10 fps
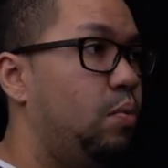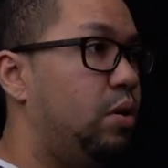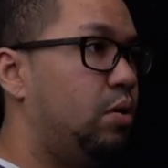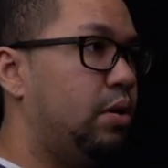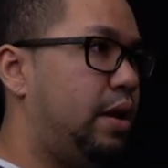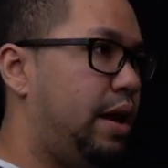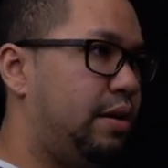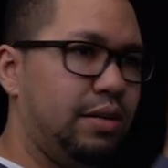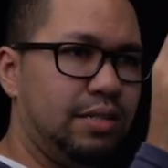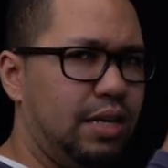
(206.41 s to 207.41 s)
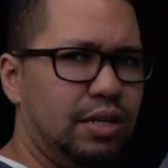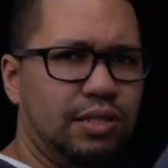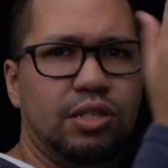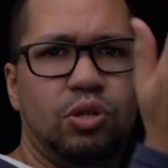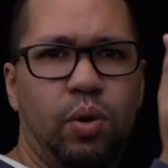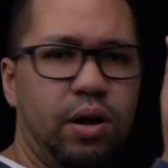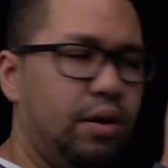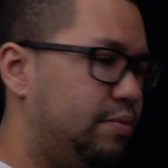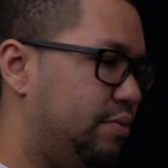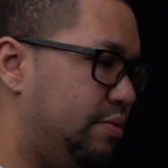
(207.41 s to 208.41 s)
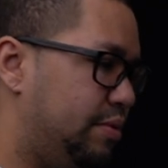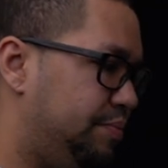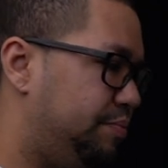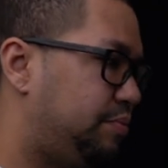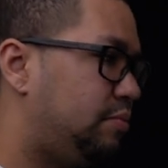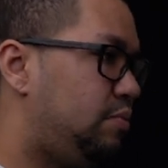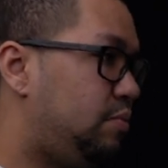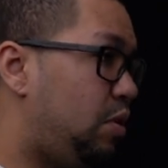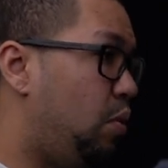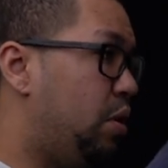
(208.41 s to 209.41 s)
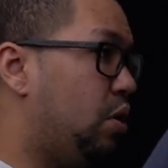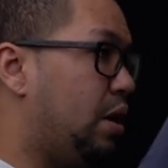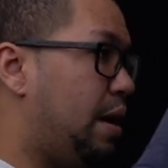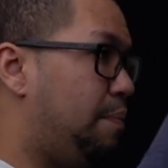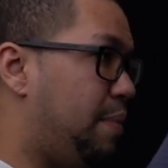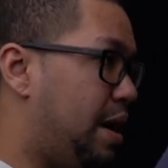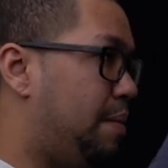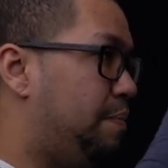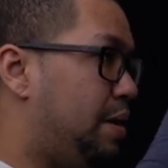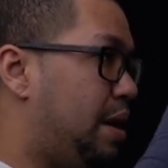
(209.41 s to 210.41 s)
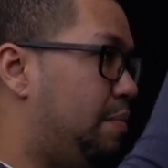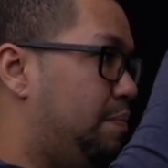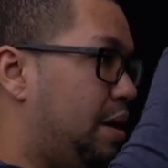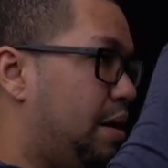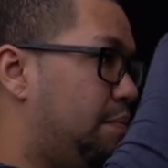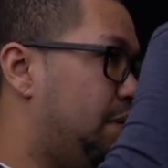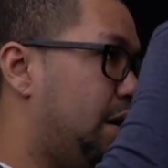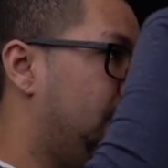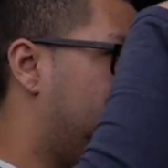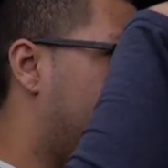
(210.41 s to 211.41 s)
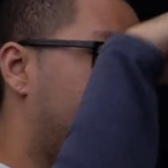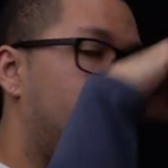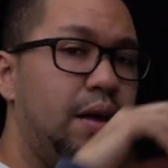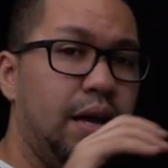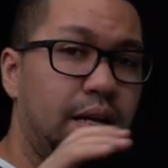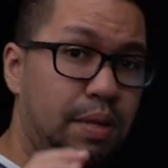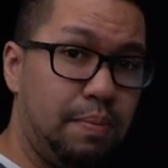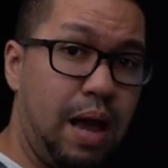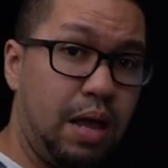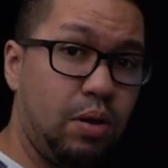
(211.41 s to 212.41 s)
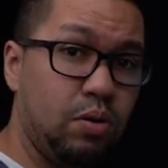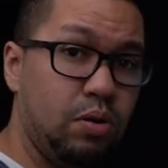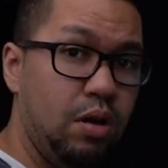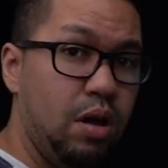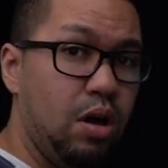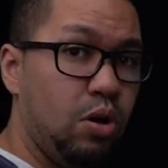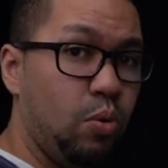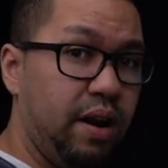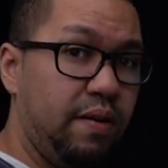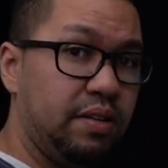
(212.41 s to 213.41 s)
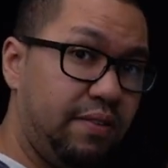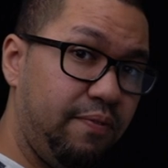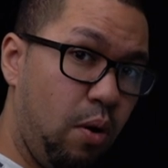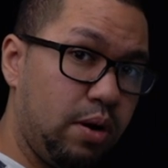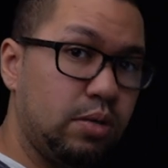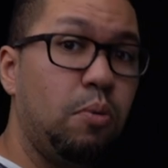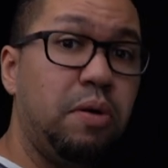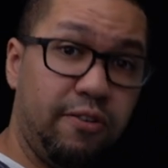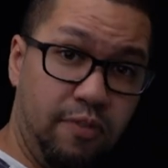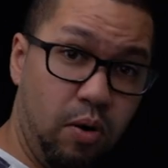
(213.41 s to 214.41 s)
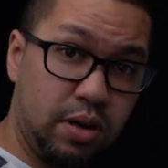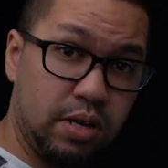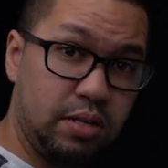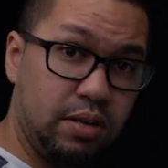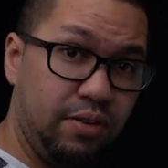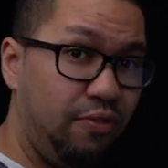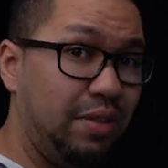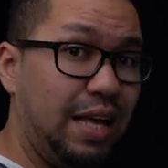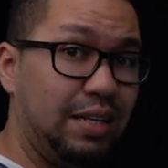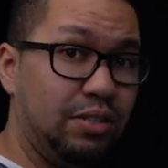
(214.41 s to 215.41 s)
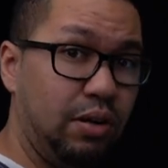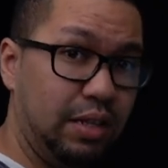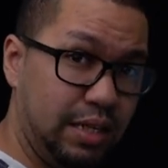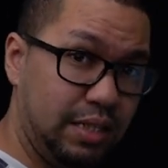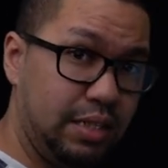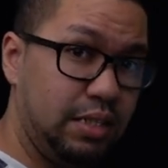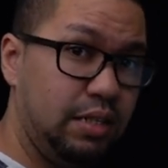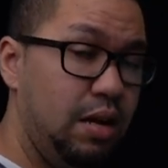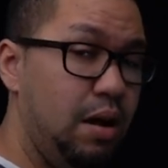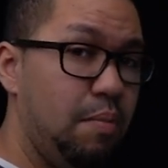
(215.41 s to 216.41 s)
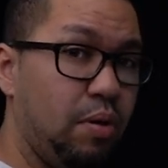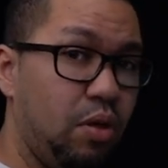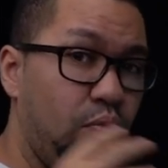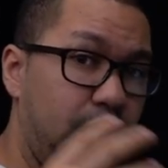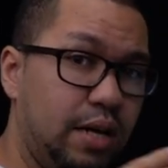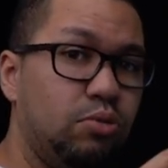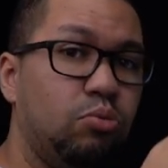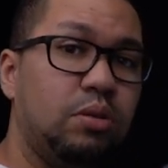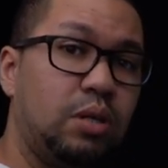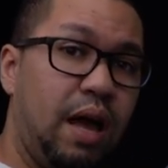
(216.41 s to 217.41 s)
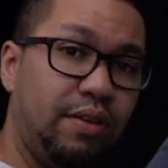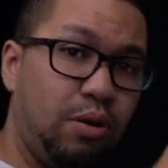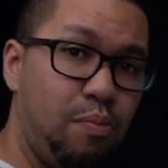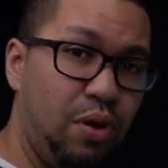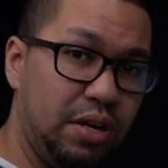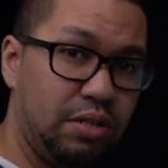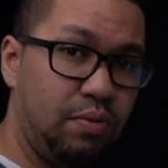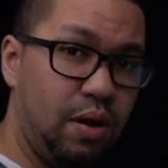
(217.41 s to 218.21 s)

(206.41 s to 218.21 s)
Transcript: when you're going like, let's say it's a square. When you're going like bomb, bomb, bomb, bomb, bomb, it's a manual. Whatever is in focus will be in focus from that certain distance, but the rest will still have the compression